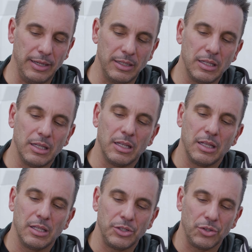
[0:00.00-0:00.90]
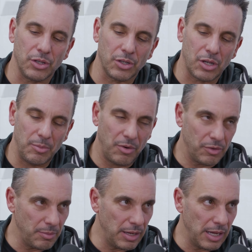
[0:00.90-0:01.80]
Right? You'll come
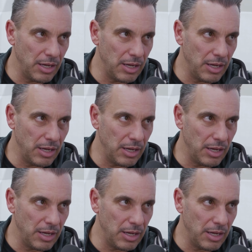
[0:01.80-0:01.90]
over to my